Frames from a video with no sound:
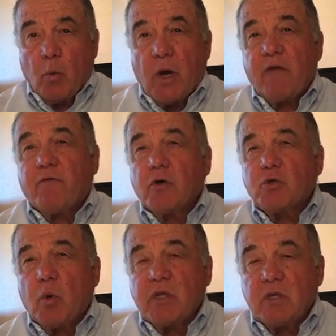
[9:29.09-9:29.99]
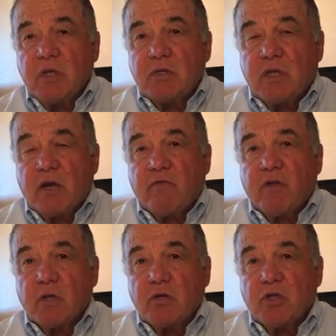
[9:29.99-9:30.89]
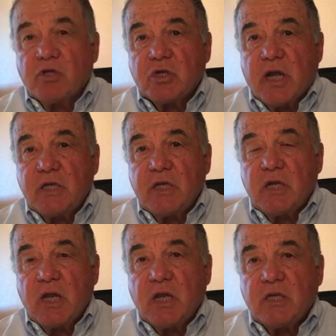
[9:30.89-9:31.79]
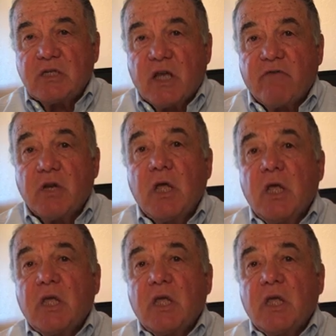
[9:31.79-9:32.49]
When I first went to these set of villages in 1987,